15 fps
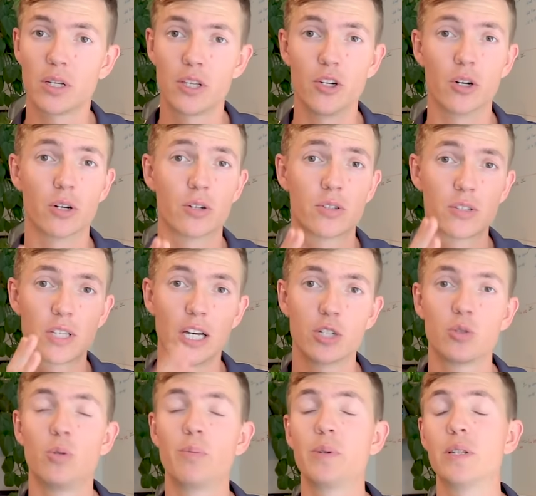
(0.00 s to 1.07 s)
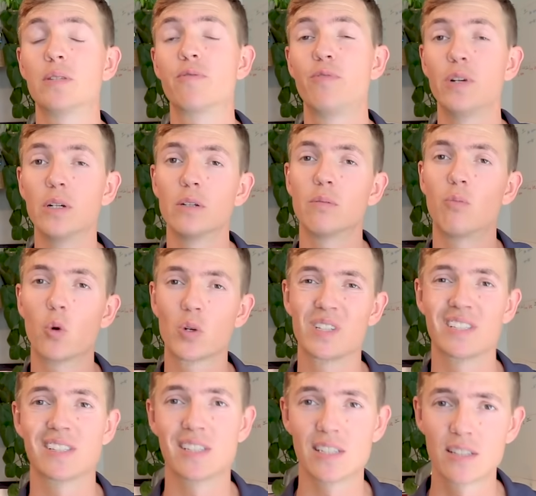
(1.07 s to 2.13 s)
your schedule will be filled more
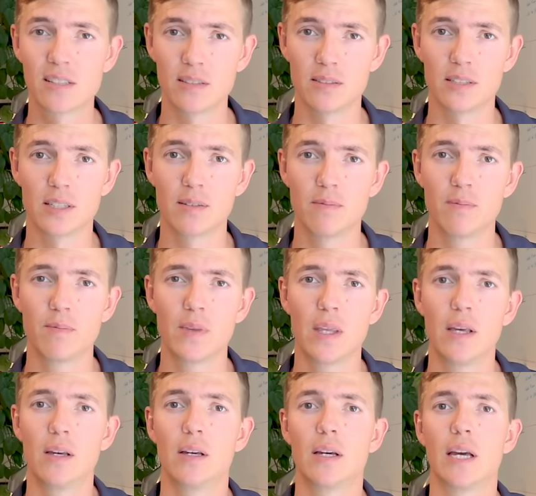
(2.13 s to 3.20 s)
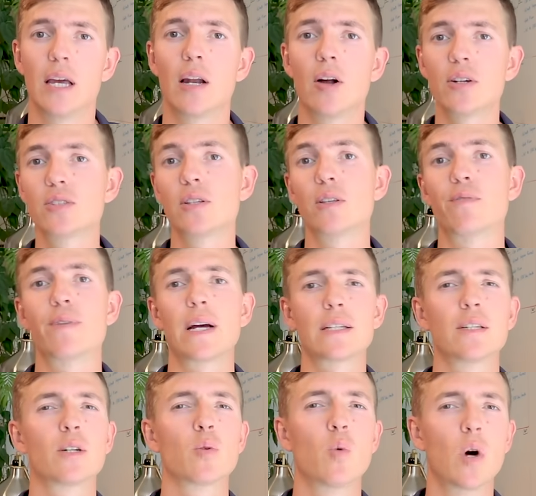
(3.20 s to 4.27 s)
consistently. And honestly, the fact
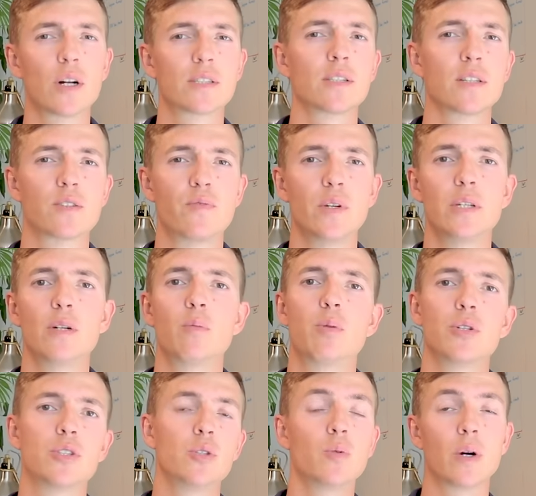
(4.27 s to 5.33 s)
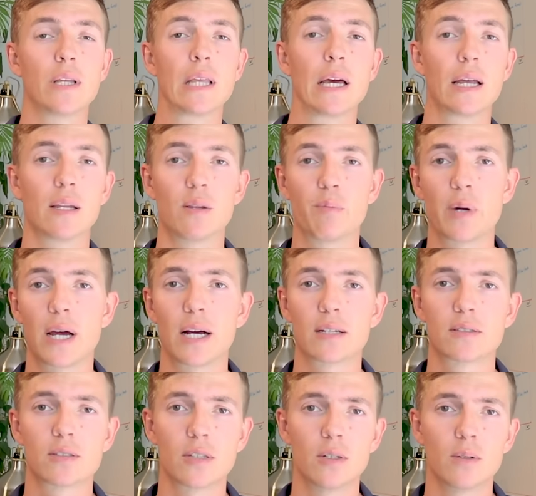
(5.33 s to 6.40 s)
that you're watching this video puts you way ahead of the
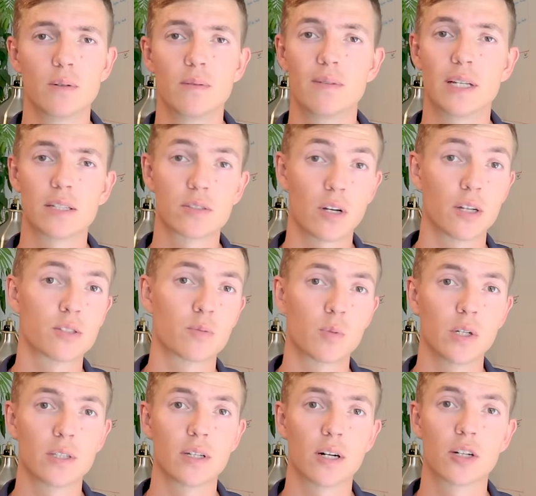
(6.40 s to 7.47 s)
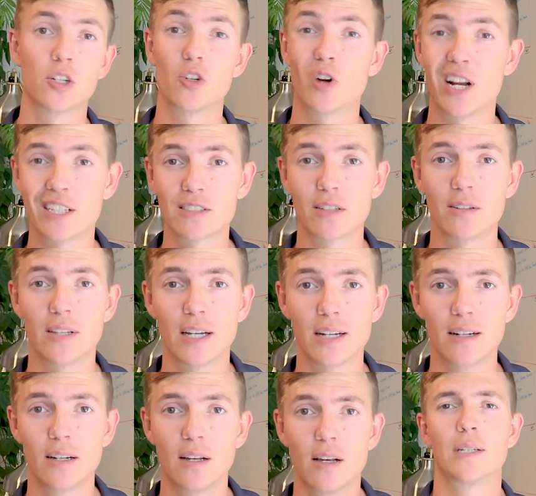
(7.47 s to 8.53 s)
pack. So that's awesome right there. Congrats on
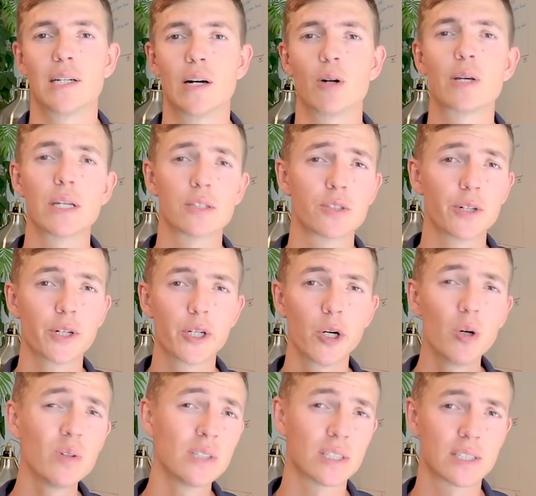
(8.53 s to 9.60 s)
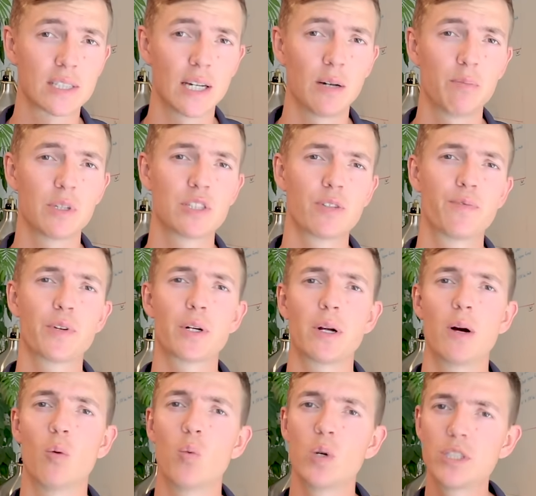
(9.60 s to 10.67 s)
that. Okay, so your goal in this step is to figure
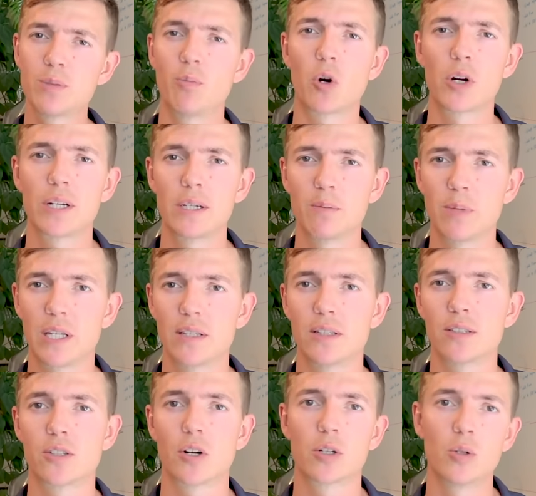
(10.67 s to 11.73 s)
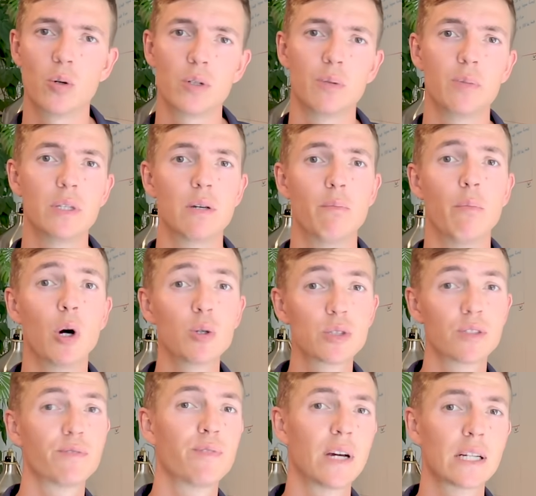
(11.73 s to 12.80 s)
out which marketing methods are going to be the
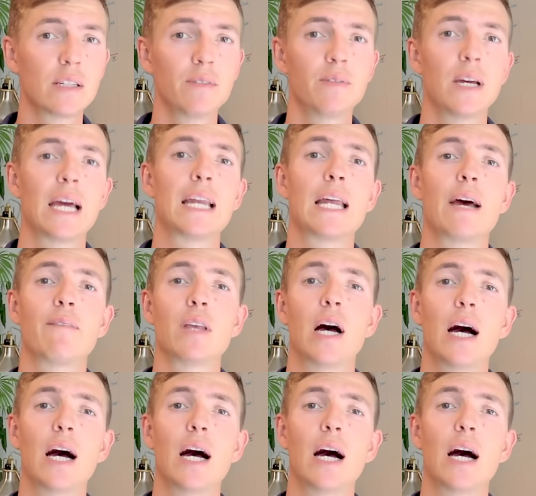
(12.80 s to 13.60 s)
most effective and have the